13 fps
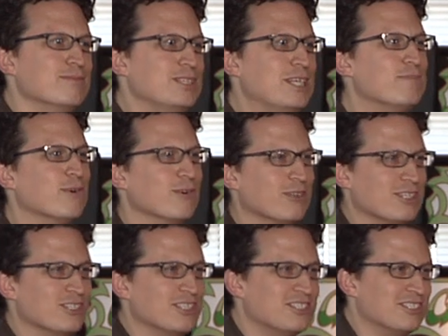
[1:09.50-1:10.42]
deeper
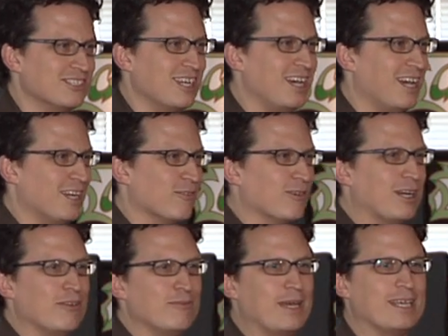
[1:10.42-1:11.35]
than just design
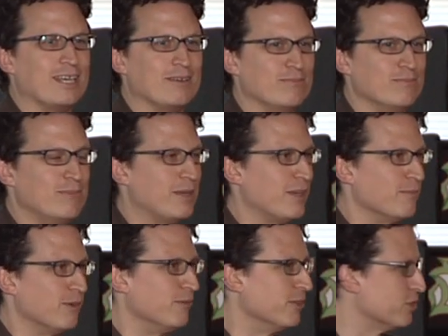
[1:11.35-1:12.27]
around making
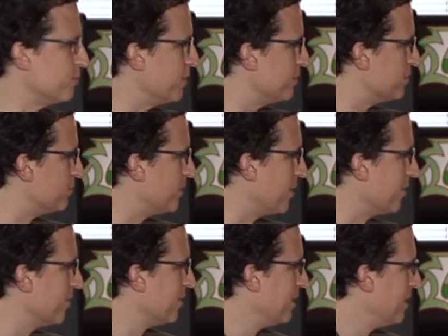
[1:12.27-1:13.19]
mobile experiences better.